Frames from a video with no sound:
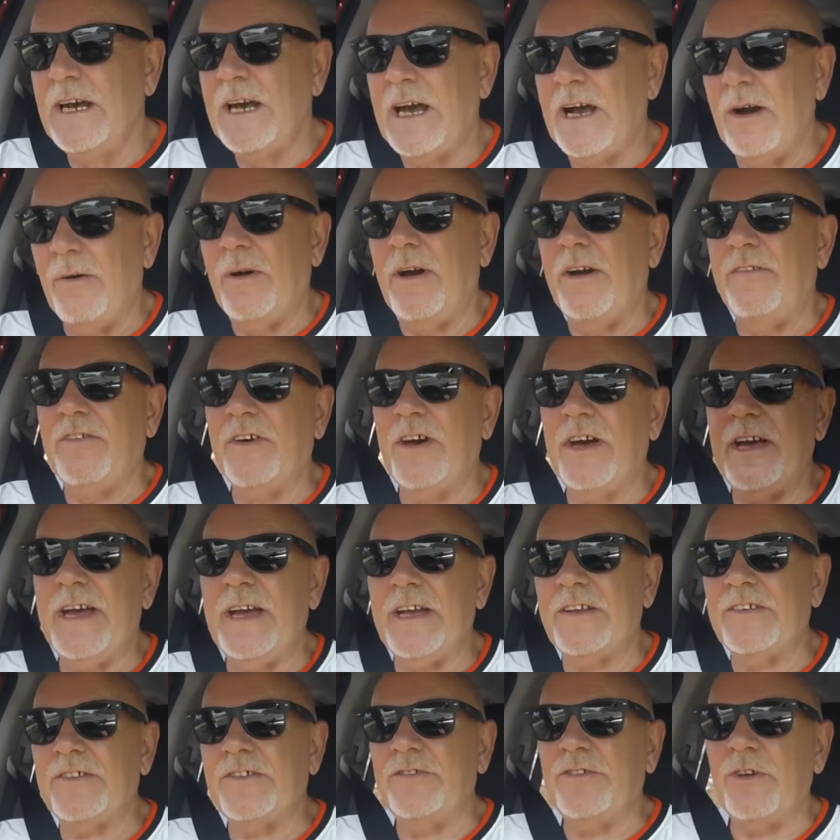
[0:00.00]
However,
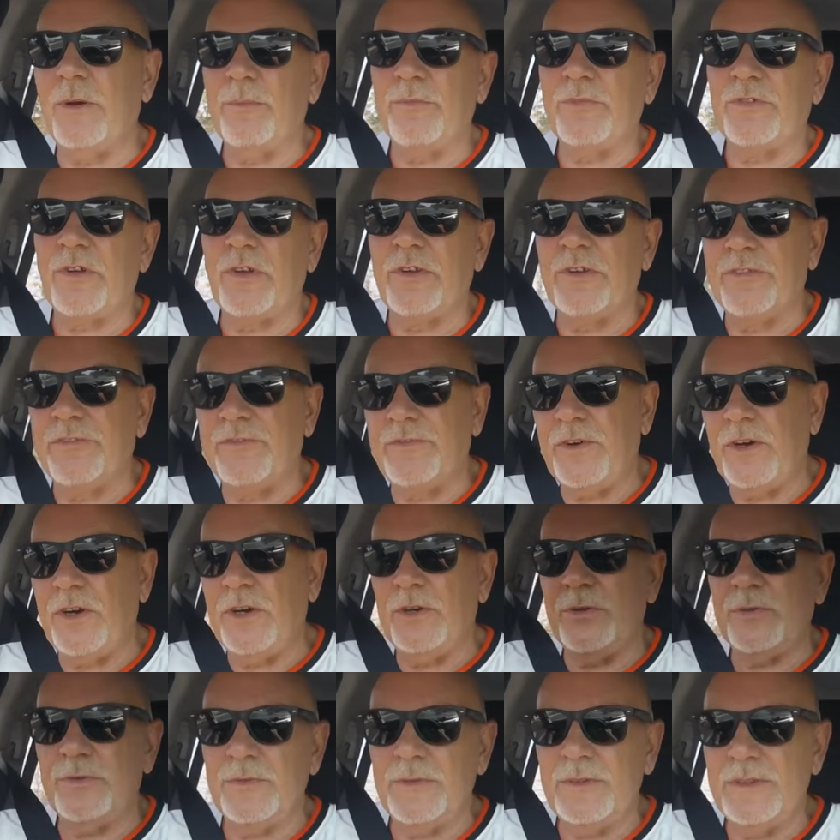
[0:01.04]
X jumps on the
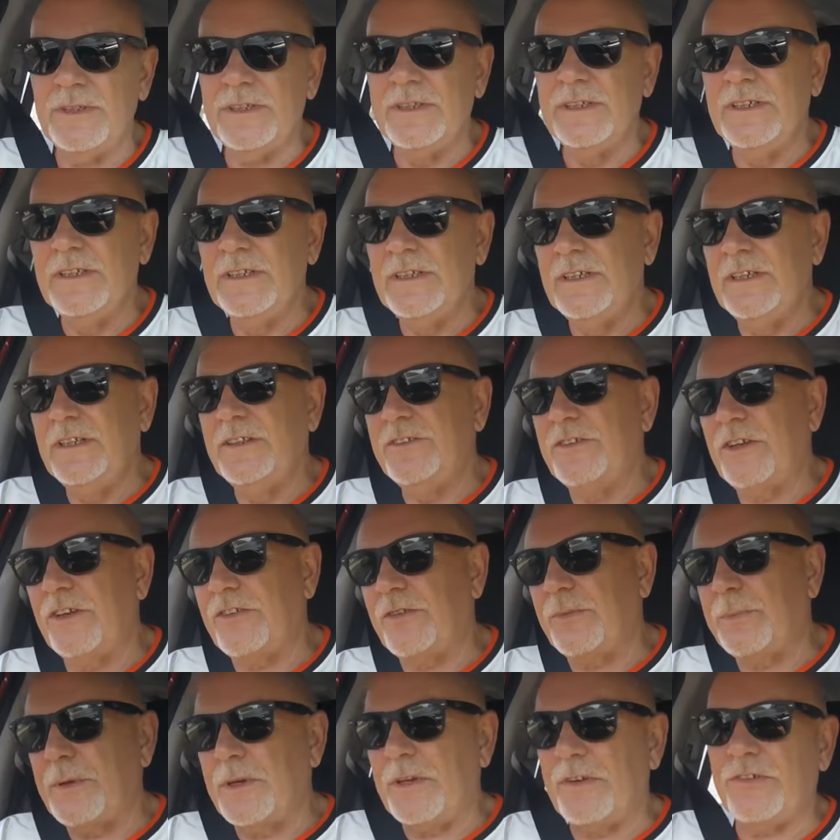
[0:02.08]
phone
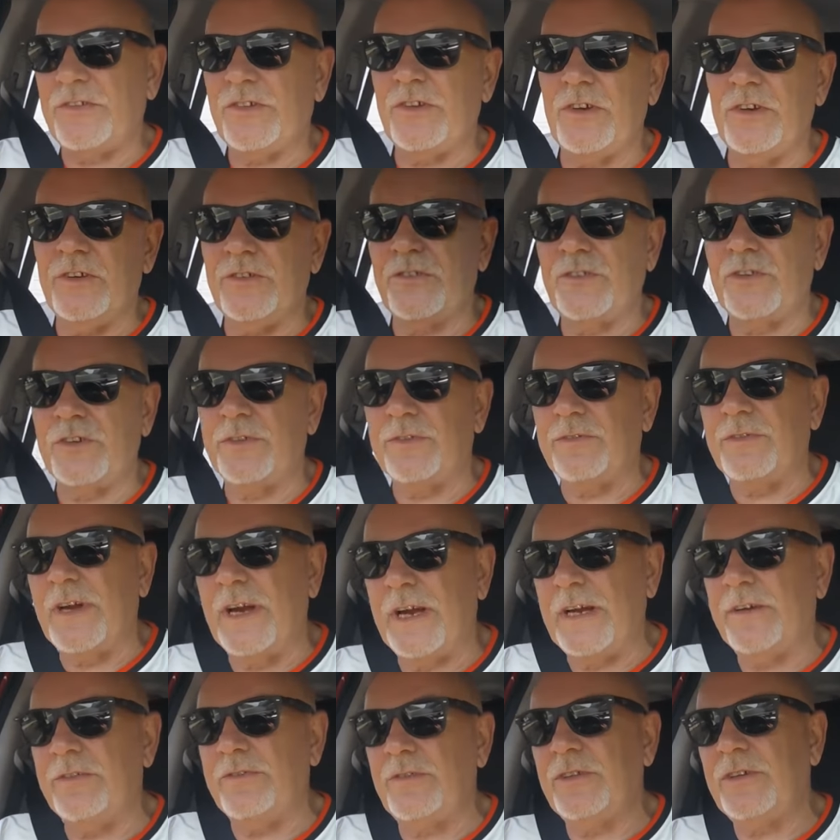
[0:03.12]
does a bit of searching
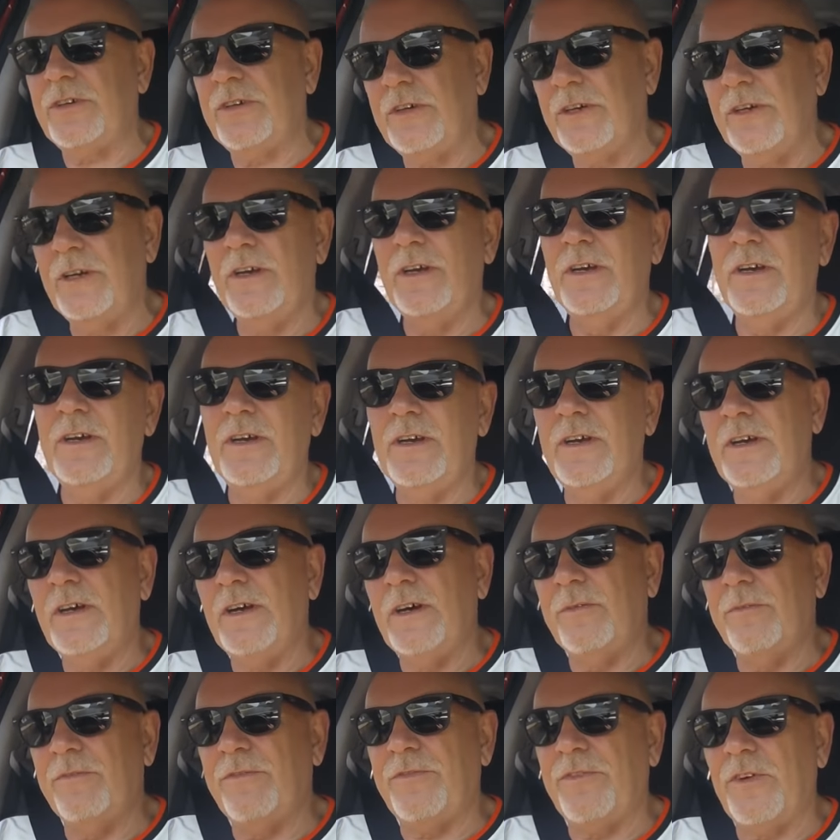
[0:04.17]
around
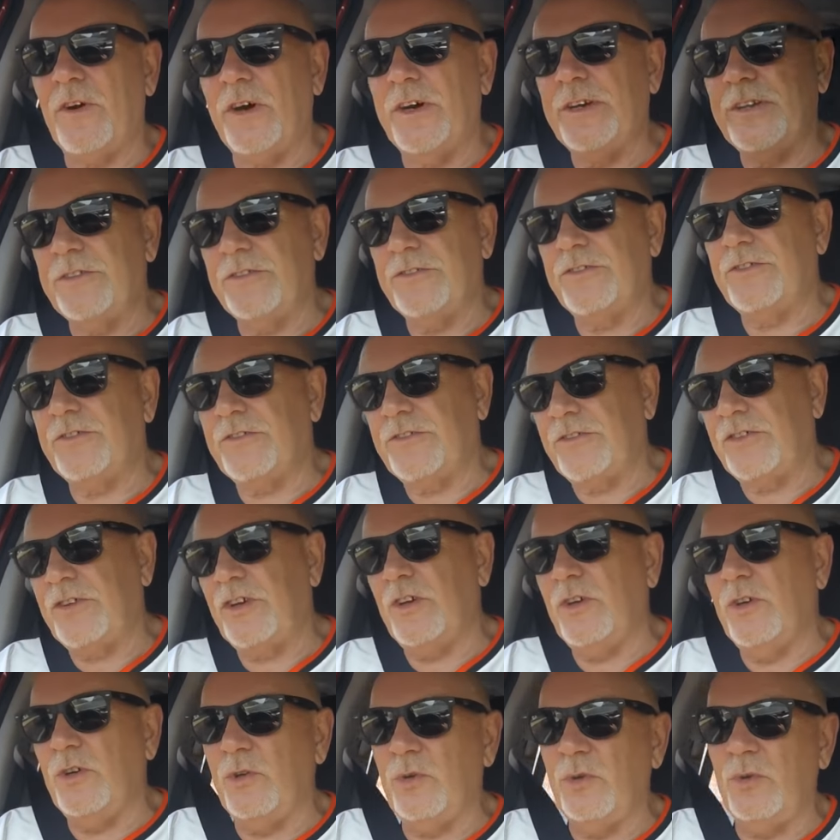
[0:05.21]
and finds
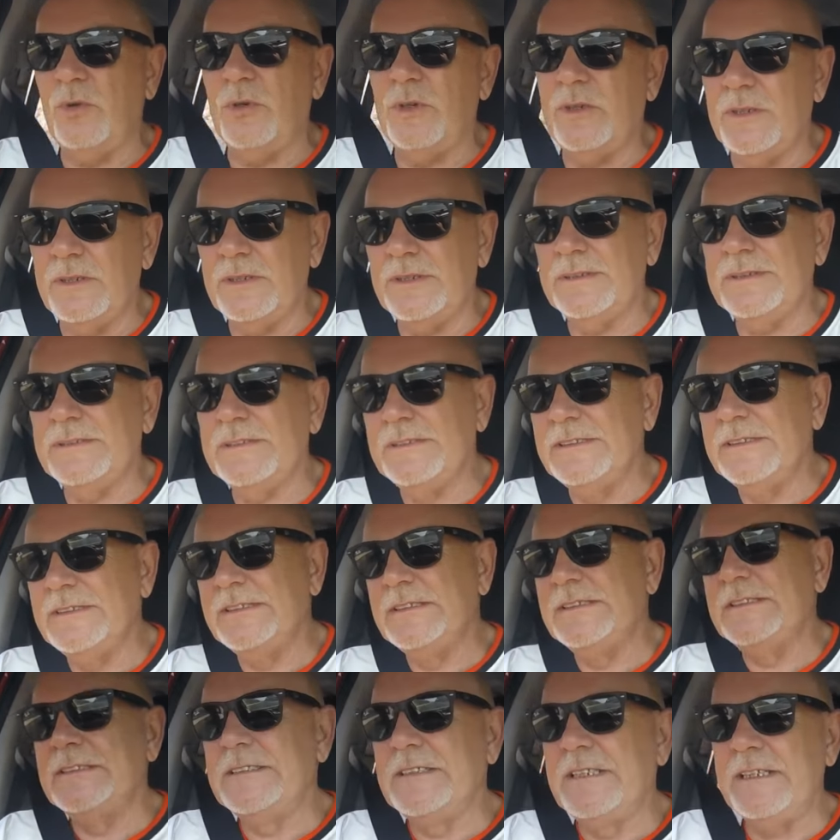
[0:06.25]
two
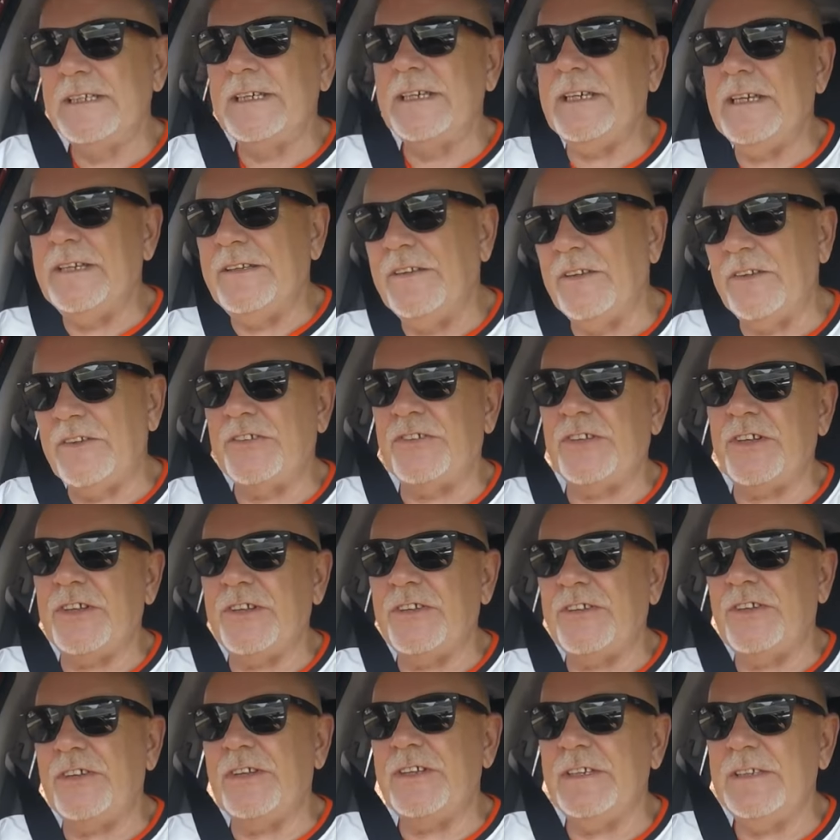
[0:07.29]
in the
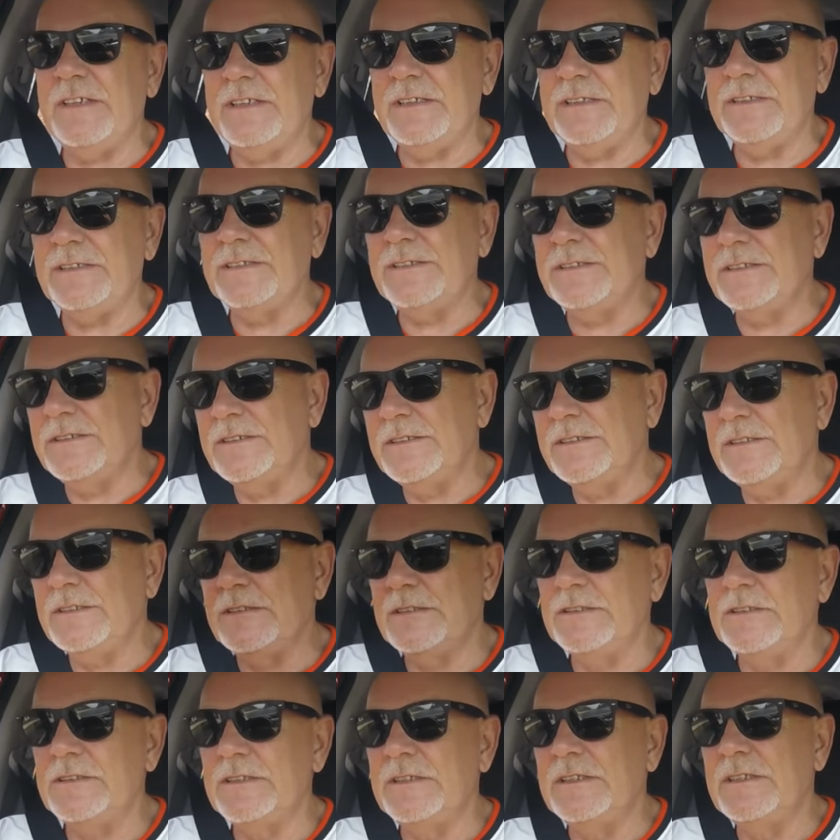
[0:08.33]
city,
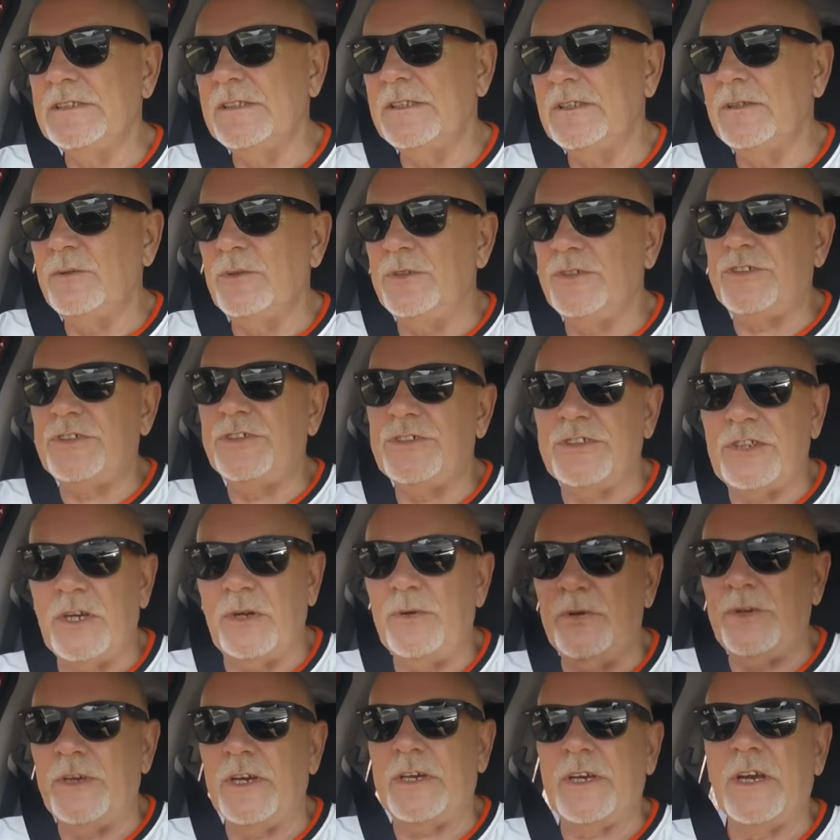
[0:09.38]
which is
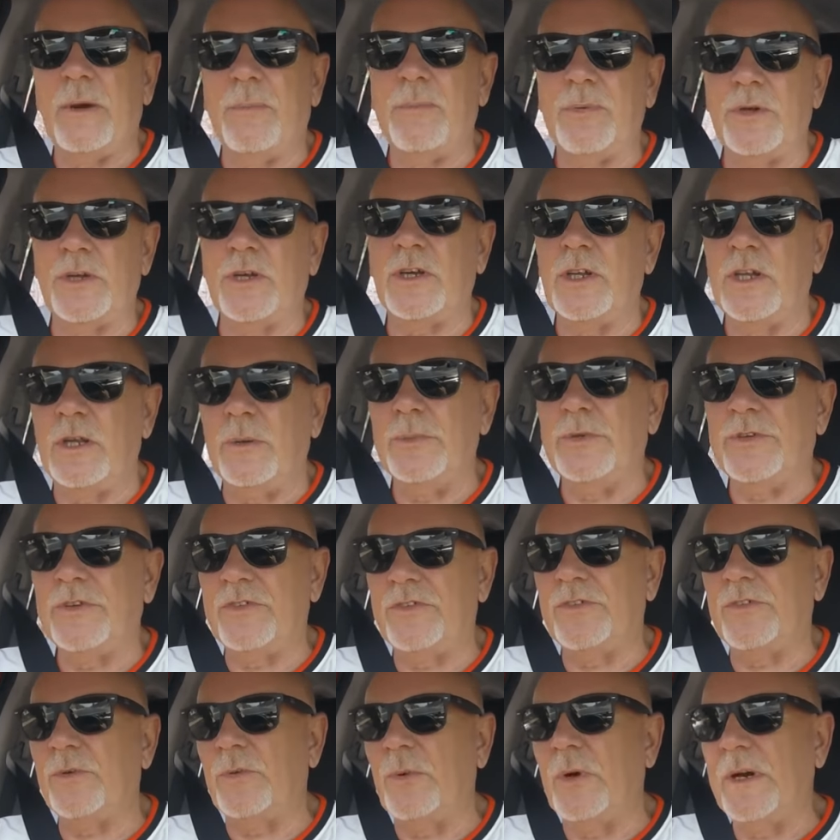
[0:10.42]
only a couple of
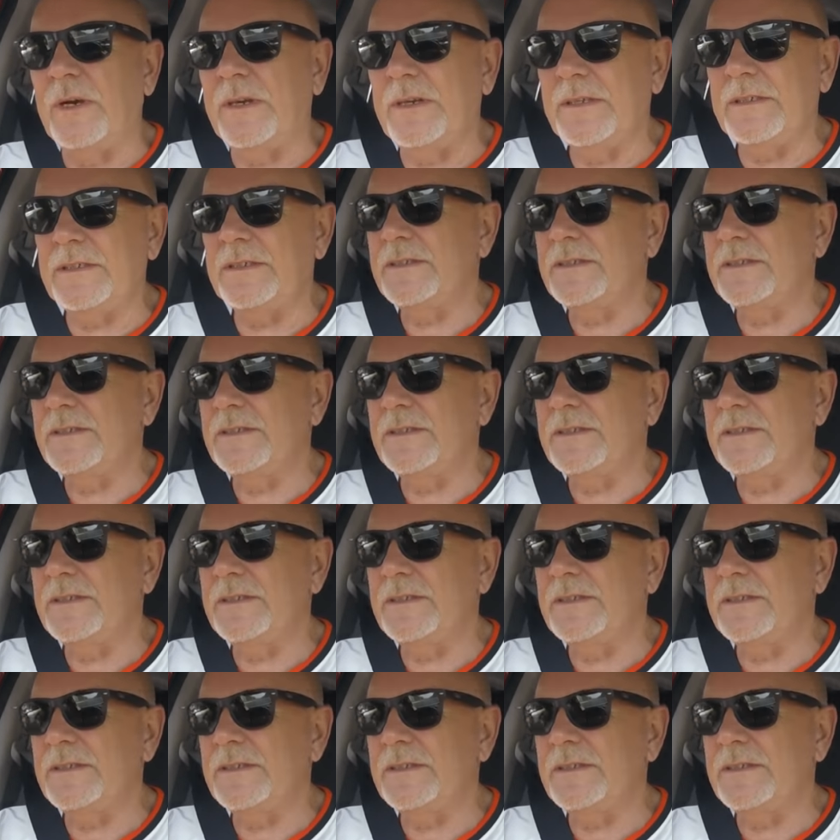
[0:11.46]
kilometers away.